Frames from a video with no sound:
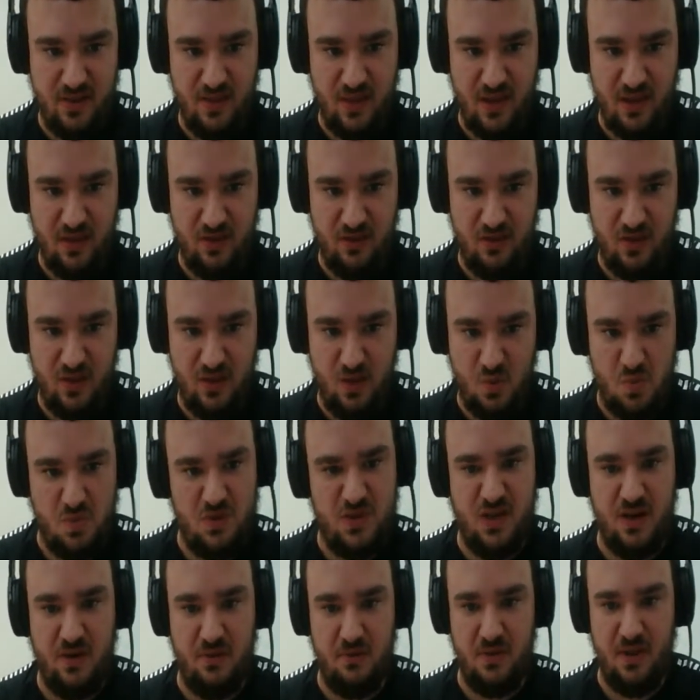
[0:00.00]
things you
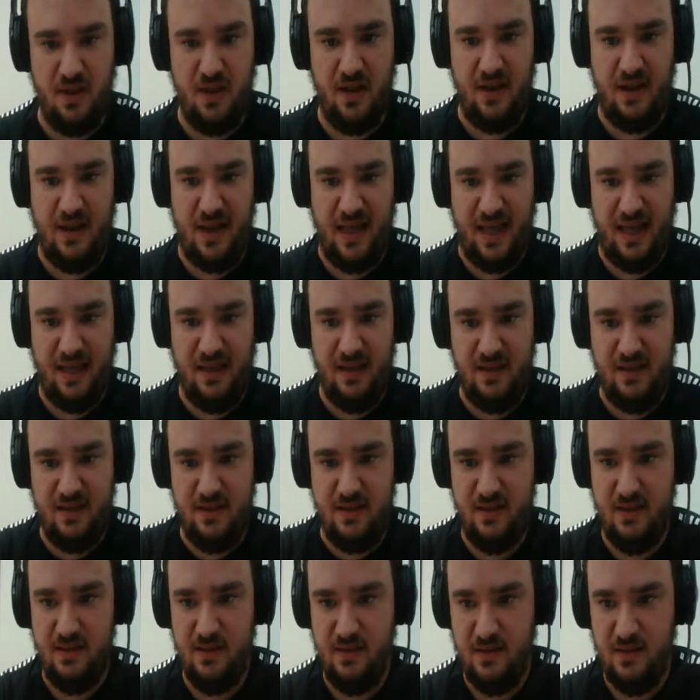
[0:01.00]
don't like.